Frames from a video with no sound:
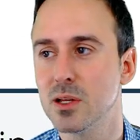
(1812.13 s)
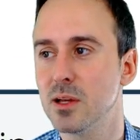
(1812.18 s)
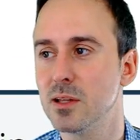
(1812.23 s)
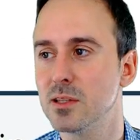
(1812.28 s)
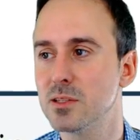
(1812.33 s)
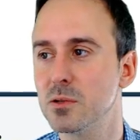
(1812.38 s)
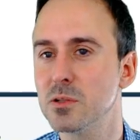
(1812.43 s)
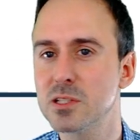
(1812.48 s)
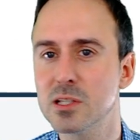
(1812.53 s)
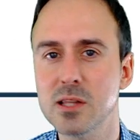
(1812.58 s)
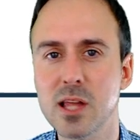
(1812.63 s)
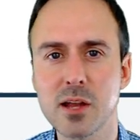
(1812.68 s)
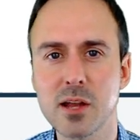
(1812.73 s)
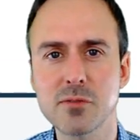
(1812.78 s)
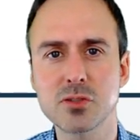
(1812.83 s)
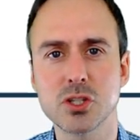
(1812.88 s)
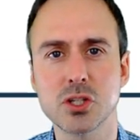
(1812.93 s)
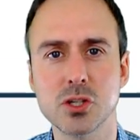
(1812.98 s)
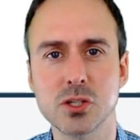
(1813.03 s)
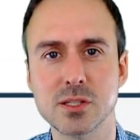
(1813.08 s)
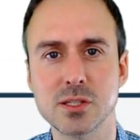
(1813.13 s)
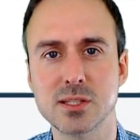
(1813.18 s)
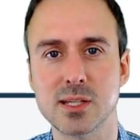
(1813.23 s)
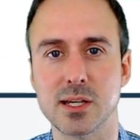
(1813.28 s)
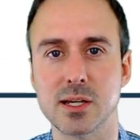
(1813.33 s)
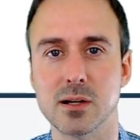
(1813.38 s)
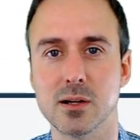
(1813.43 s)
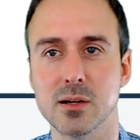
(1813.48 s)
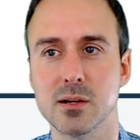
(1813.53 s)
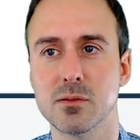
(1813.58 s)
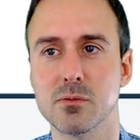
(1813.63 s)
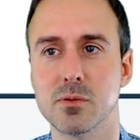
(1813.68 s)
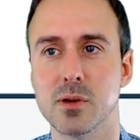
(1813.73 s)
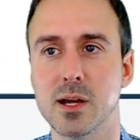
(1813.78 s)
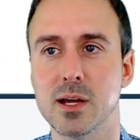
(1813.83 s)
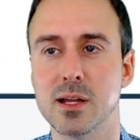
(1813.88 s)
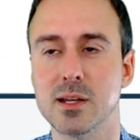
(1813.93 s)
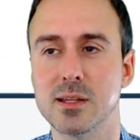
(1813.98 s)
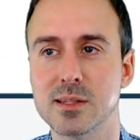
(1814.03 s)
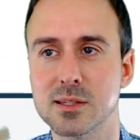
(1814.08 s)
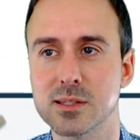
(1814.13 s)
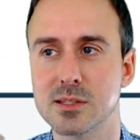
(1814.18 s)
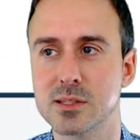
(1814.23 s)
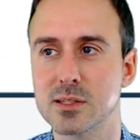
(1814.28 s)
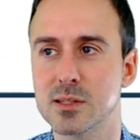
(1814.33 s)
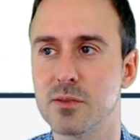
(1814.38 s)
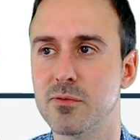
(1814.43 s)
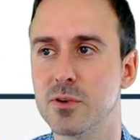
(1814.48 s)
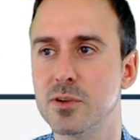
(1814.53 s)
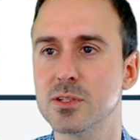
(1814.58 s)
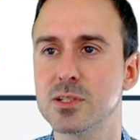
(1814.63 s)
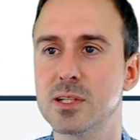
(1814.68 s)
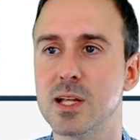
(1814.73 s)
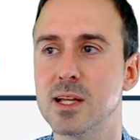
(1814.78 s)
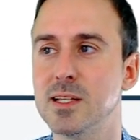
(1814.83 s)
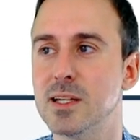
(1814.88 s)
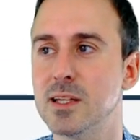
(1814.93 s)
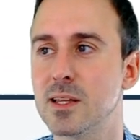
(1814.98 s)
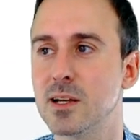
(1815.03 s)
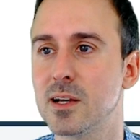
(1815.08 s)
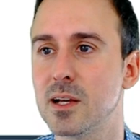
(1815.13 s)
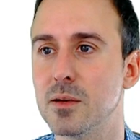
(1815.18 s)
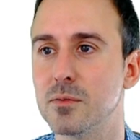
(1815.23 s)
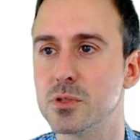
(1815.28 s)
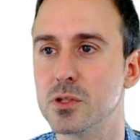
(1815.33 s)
So, it's a lot of shoulds here, right? It's the first idea that comes.